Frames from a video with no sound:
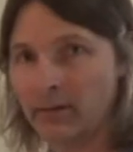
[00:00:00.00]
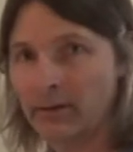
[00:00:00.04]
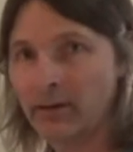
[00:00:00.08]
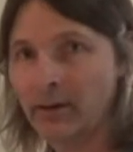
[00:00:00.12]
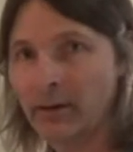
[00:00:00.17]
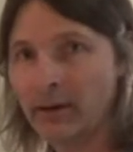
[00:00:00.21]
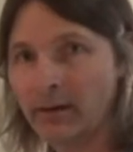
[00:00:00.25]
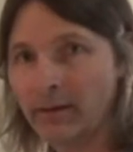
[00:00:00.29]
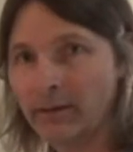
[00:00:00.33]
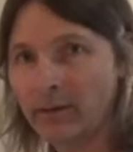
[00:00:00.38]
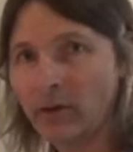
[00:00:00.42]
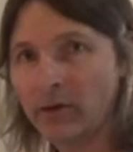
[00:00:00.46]

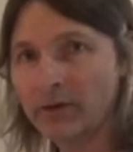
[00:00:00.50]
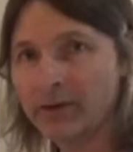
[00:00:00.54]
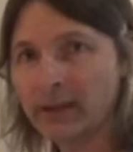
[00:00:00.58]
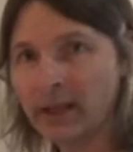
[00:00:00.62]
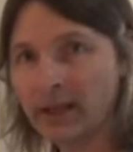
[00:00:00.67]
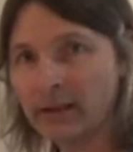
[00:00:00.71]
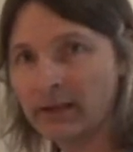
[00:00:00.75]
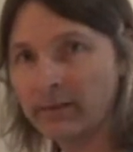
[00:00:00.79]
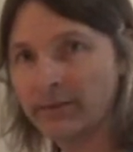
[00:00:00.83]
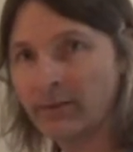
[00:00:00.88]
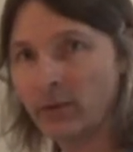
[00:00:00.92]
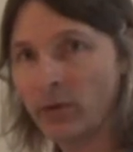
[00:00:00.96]
And of course,
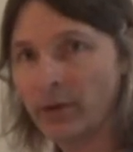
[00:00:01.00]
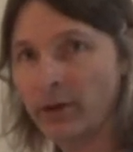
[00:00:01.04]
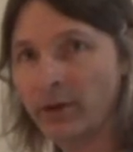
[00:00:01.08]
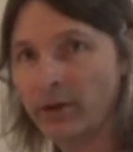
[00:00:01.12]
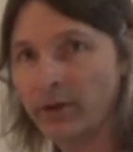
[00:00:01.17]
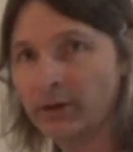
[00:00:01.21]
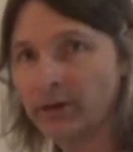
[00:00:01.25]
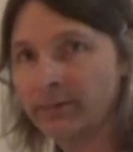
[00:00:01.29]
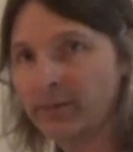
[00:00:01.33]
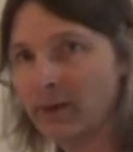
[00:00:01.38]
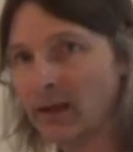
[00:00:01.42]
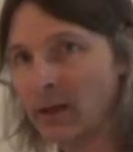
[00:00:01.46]
that's 4
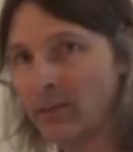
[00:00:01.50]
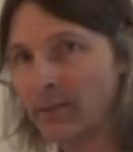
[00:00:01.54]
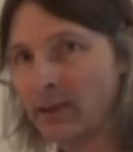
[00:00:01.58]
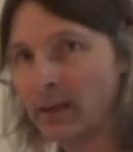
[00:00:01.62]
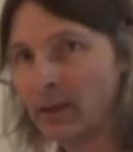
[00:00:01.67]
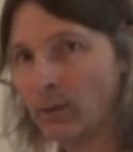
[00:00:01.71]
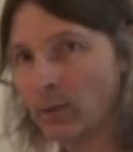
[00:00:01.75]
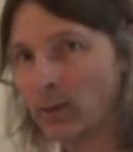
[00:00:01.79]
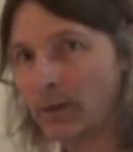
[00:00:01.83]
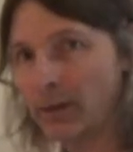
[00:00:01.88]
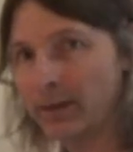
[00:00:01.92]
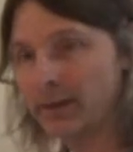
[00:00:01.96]
notes followed by
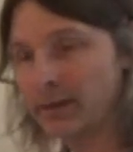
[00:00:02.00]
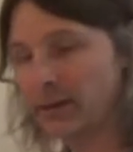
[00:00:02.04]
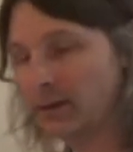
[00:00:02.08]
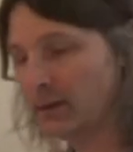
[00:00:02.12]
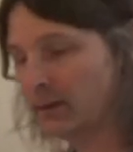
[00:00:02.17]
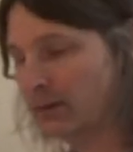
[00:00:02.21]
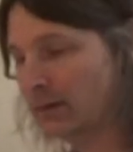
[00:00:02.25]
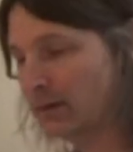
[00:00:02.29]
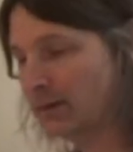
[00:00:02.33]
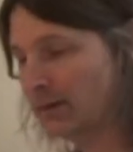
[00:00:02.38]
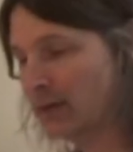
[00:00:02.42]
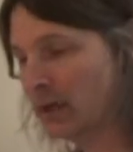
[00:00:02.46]
1
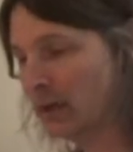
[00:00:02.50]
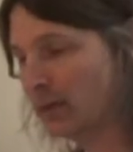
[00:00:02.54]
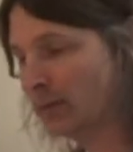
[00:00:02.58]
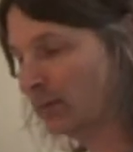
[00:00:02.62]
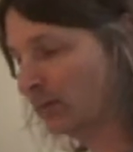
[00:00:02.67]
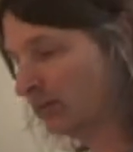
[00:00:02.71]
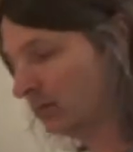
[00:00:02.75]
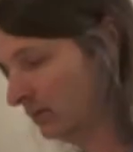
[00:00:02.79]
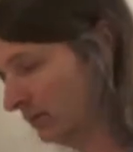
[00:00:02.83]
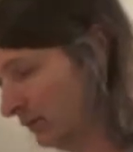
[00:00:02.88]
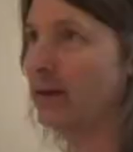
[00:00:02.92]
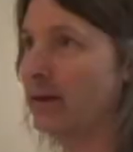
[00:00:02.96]
double.
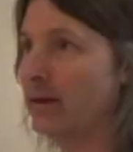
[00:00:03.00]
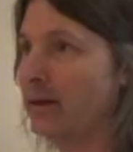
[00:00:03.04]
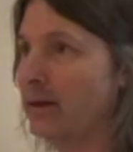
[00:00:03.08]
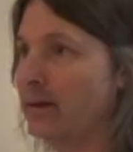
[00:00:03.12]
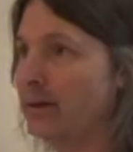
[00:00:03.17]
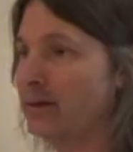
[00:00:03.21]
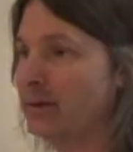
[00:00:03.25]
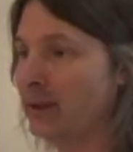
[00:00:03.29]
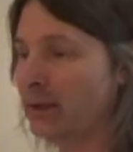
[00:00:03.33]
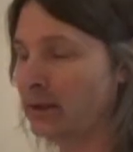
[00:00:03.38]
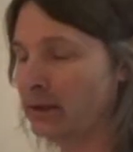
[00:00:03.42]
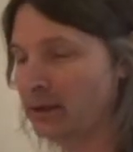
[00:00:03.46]
The
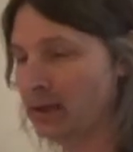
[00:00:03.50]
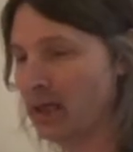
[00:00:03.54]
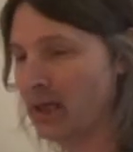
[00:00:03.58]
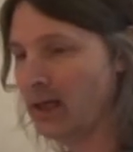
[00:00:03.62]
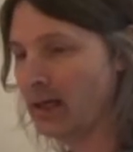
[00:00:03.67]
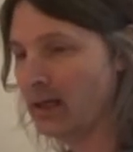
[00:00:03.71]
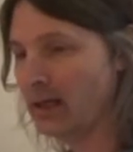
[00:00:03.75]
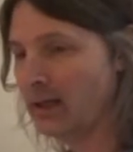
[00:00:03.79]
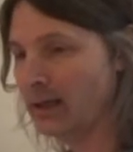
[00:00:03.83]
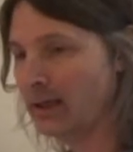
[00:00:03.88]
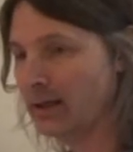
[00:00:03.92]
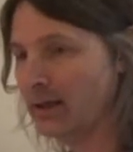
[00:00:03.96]

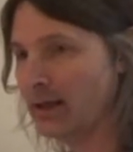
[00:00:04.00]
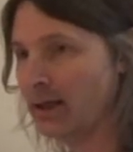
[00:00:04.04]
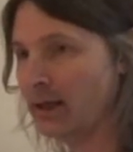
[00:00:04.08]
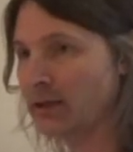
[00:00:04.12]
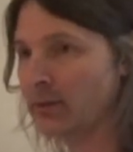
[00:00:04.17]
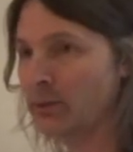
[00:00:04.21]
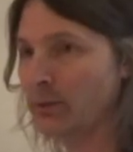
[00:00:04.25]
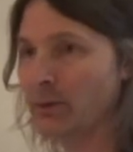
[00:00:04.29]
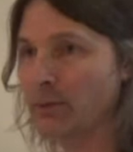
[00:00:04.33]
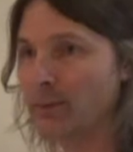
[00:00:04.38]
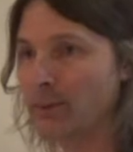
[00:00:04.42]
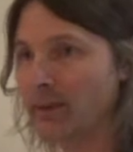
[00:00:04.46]
6D, and the next
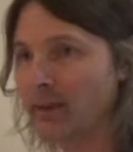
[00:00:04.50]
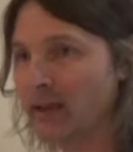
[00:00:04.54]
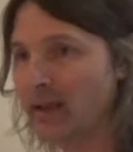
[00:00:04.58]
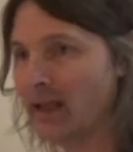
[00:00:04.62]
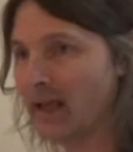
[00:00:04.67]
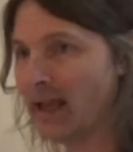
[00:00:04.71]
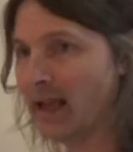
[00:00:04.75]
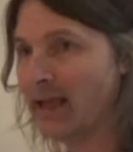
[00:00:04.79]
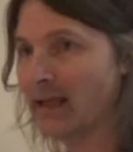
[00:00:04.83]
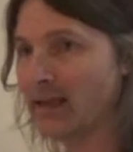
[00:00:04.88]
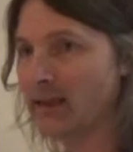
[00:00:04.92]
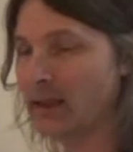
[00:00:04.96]
one would be the
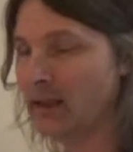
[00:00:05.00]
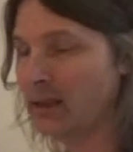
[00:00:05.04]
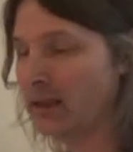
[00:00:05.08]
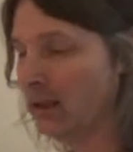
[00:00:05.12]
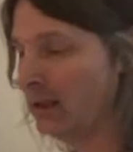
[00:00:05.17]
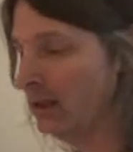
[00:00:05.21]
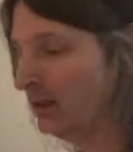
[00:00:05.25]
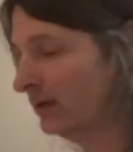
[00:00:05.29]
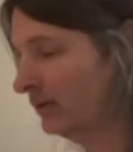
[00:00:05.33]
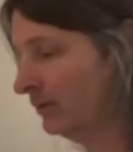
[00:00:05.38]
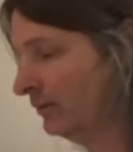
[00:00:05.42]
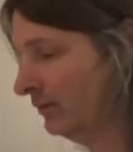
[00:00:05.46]
8D,
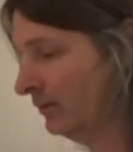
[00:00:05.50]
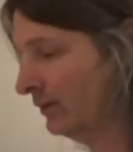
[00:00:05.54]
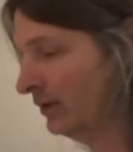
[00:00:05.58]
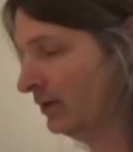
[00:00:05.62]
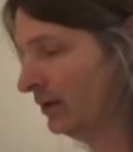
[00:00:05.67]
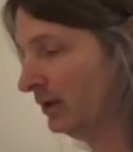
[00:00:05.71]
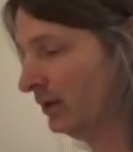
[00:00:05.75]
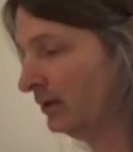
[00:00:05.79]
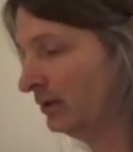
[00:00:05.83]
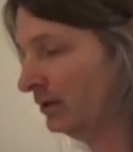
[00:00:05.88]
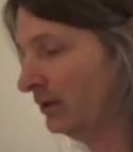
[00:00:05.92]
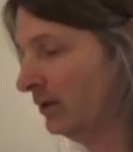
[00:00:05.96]
which
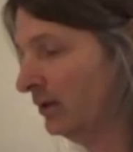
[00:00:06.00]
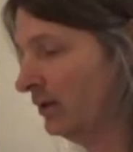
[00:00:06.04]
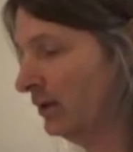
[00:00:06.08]
is.